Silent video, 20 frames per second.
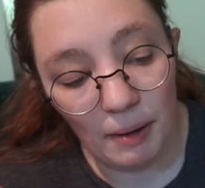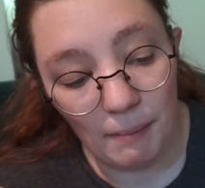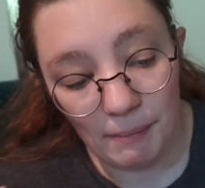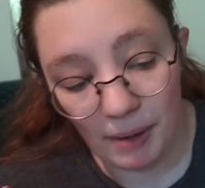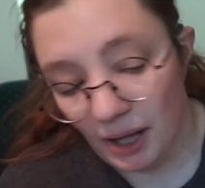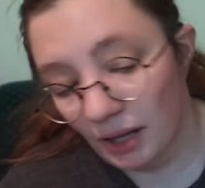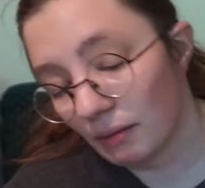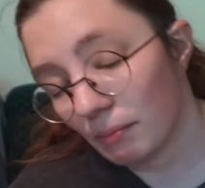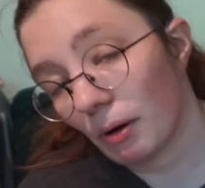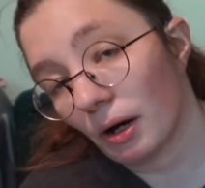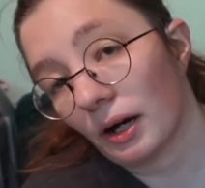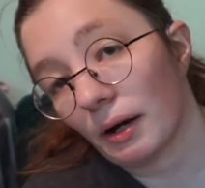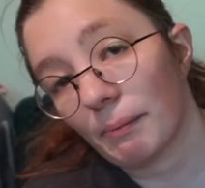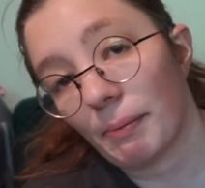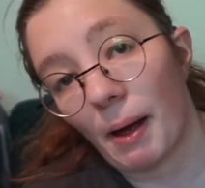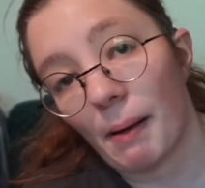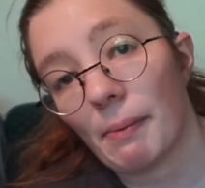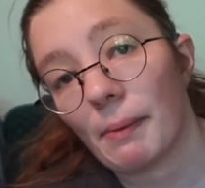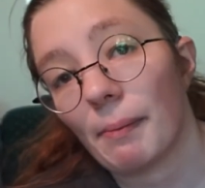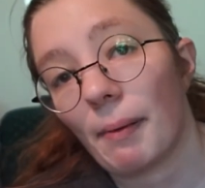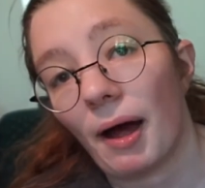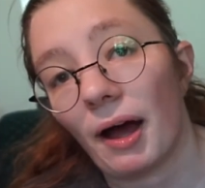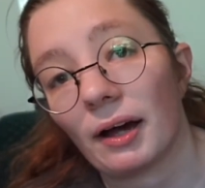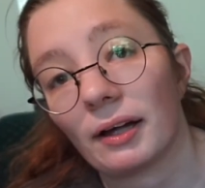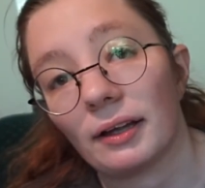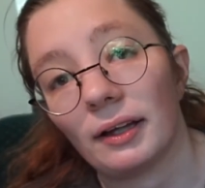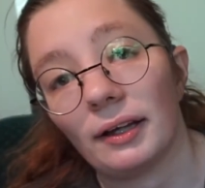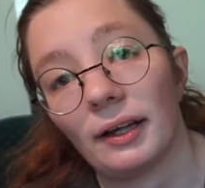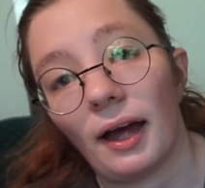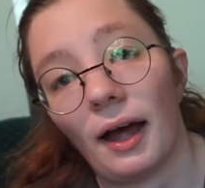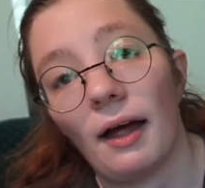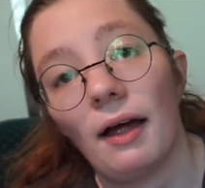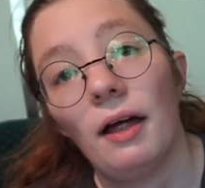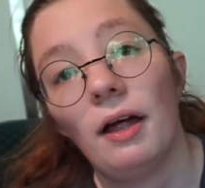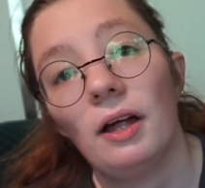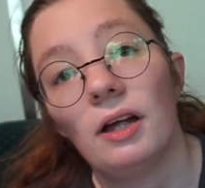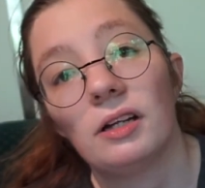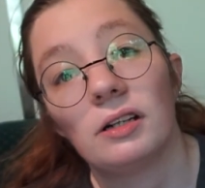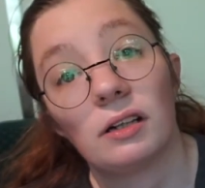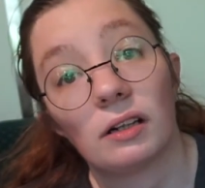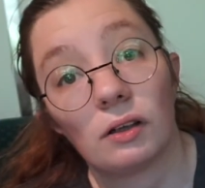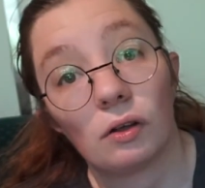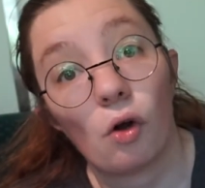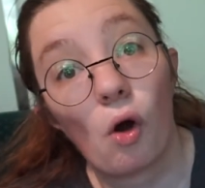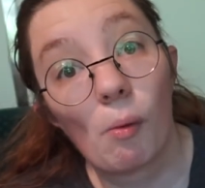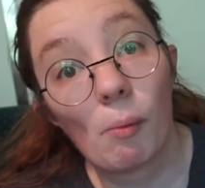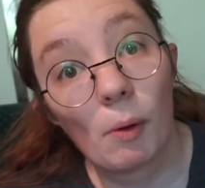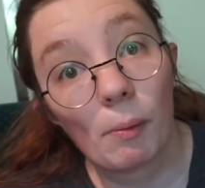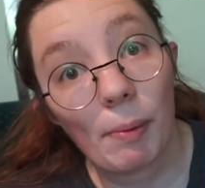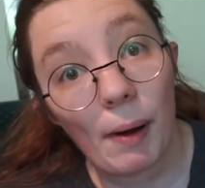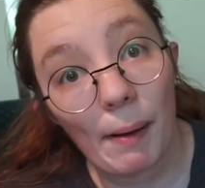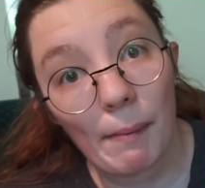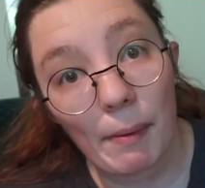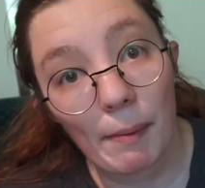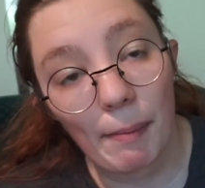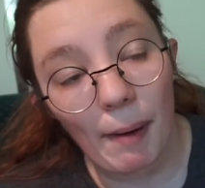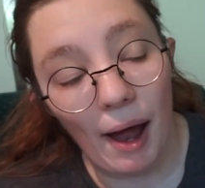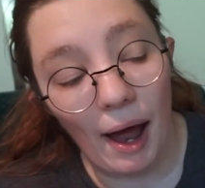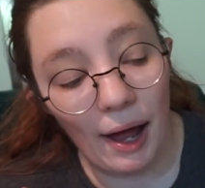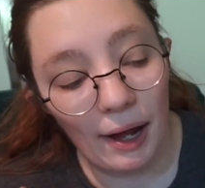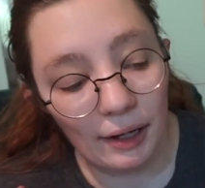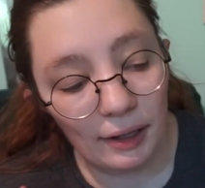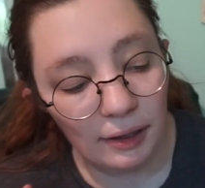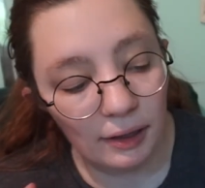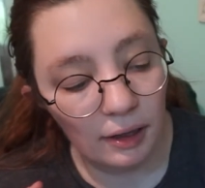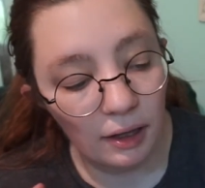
mass market paperbacks and get just normal paperbacks.